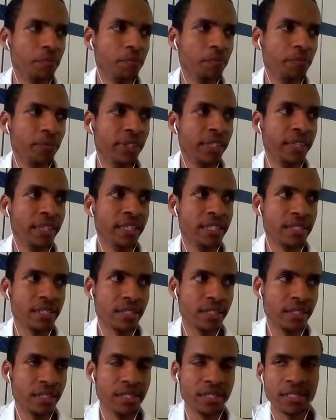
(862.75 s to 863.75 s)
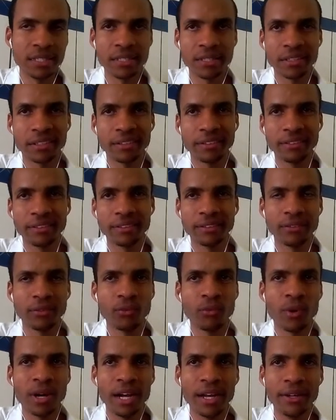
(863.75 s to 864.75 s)
in this
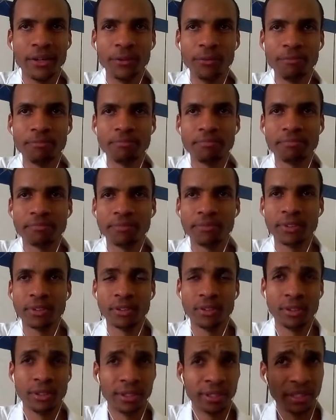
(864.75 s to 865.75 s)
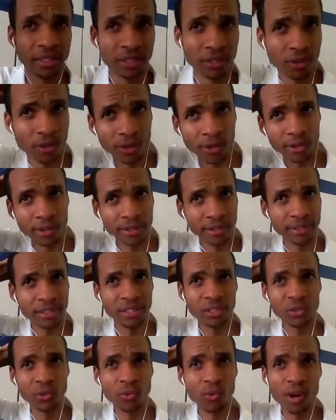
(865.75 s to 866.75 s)
while or in
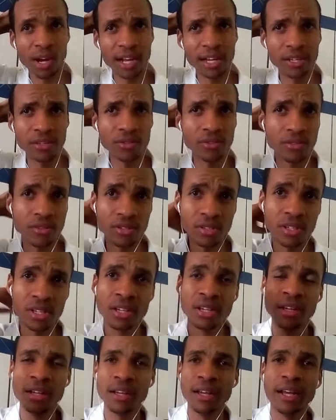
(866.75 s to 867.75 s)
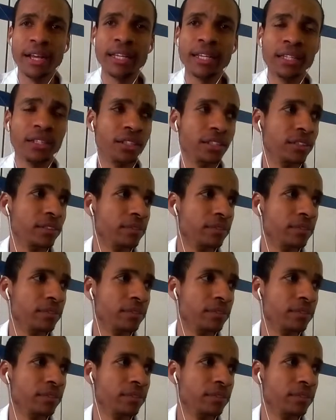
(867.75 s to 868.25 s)
the whiles I cannot